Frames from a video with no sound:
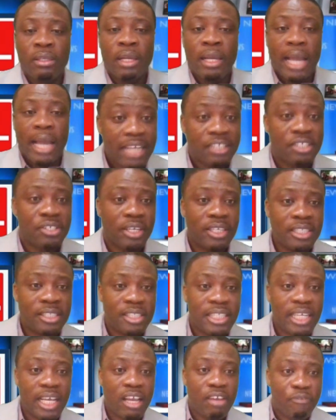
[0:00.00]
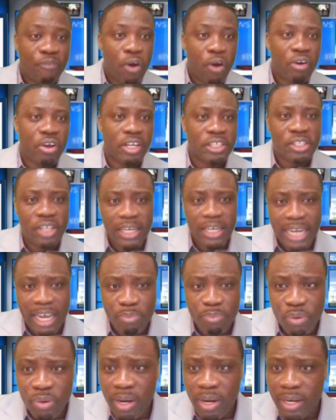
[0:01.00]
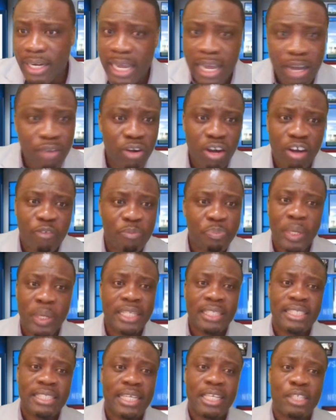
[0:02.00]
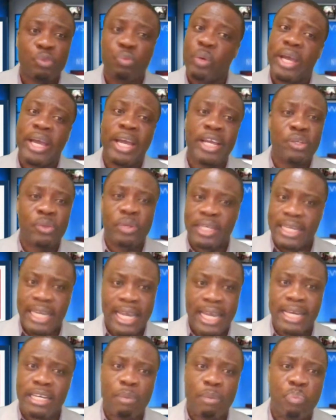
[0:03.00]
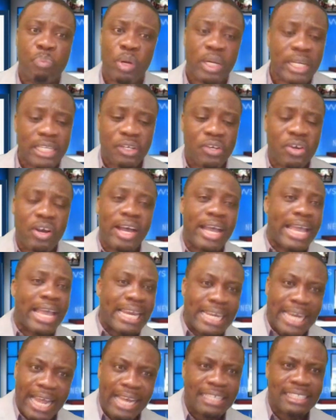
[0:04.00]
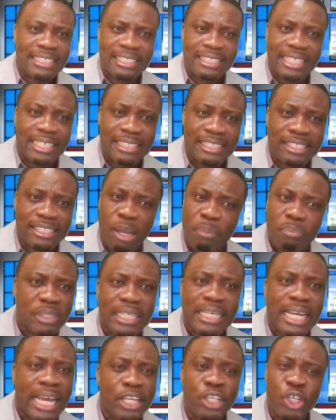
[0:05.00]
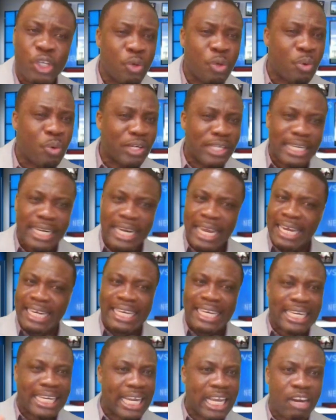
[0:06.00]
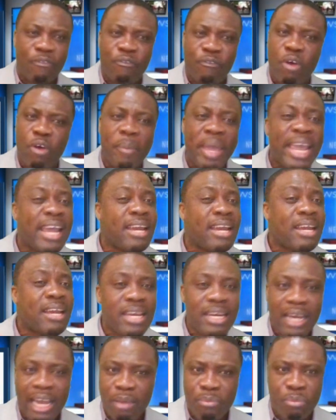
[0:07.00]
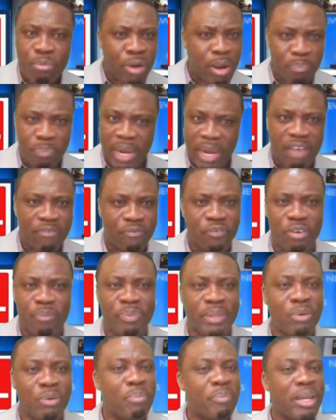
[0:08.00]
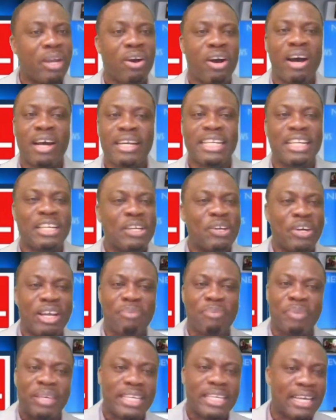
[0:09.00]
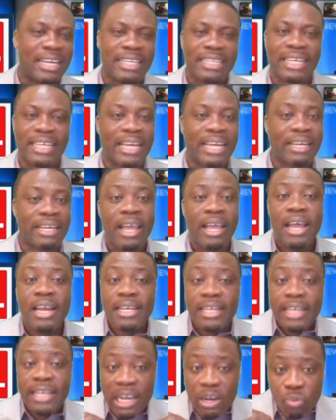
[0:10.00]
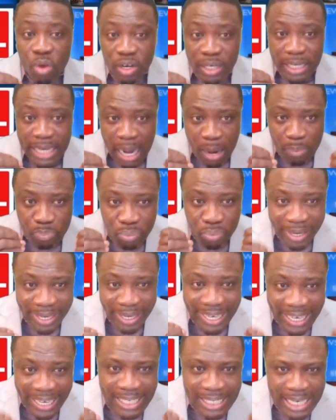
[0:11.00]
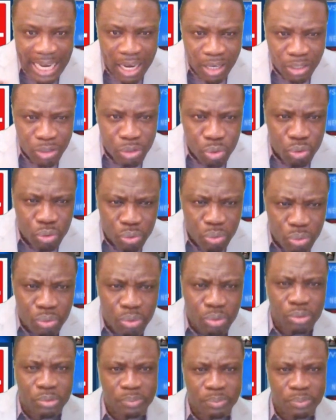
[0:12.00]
Ansony Sieh, focus on Liberia, the hour of politics, where you get the political analysis, something that you will not get from any Liberian platform. They will make all the noise and be yelling, and they will not break it down to you.